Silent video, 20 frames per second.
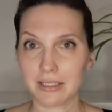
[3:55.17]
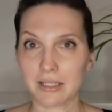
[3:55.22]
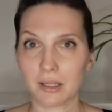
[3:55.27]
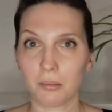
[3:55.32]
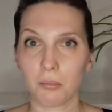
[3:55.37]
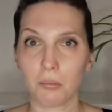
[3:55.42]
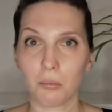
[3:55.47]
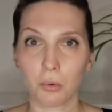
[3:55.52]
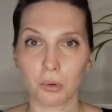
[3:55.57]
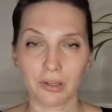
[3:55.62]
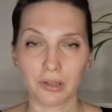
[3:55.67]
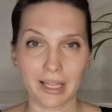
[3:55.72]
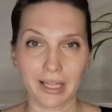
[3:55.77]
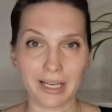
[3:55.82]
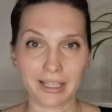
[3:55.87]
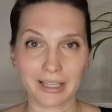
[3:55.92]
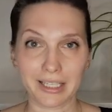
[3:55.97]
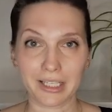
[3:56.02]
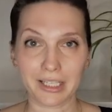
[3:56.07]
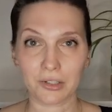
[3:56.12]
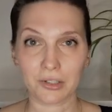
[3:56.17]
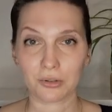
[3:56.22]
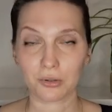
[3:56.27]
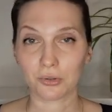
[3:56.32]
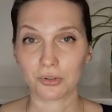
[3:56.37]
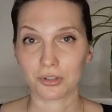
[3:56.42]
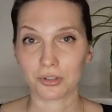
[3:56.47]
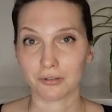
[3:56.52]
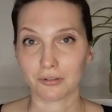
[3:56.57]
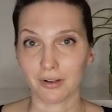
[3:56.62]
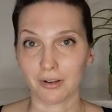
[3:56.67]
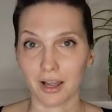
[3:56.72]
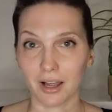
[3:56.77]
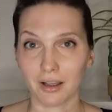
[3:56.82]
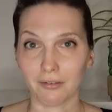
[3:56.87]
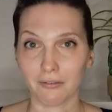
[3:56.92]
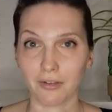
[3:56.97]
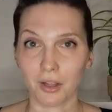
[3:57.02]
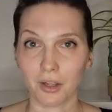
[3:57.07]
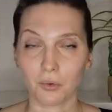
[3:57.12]
That makes them more likely to
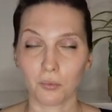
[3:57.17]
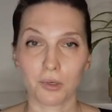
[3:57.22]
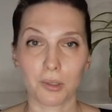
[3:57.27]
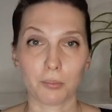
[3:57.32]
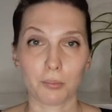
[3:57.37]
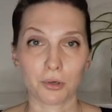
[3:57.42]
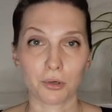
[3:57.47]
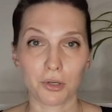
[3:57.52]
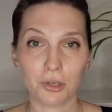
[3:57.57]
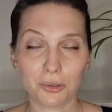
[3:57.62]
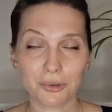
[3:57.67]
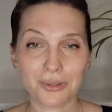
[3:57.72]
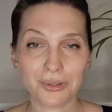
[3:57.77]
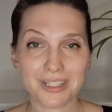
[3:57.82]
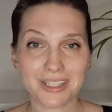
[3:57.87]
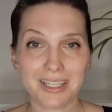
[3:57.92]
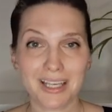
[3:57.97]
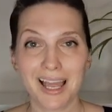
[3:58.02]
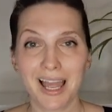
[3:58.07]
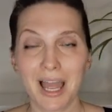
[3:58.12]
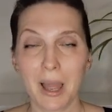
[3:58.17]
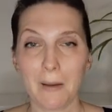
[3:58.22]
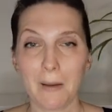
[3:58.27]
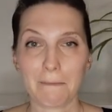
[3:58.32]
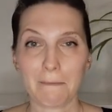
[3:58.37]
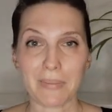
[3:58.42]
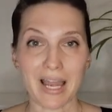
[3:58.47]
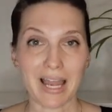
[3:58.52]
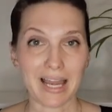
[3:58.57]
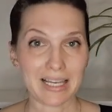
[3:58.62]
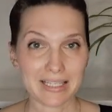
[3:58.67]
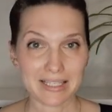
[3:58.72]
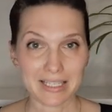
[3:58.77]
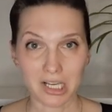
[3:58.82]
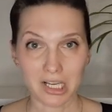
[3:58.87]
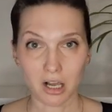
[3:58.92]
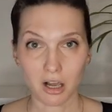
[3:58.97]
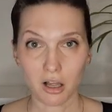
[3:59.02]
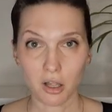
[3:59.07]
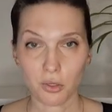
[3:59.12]
survive and reproduce,
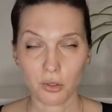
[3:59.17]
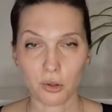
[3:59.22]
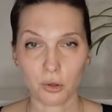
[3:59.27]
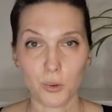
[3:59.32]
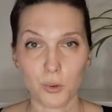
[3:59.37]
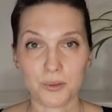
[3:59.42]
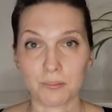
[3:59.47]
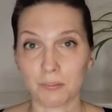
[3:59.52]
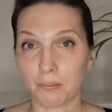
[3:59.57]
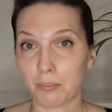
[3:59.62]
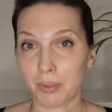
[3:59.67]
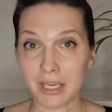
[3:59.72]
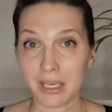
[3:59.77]
passing on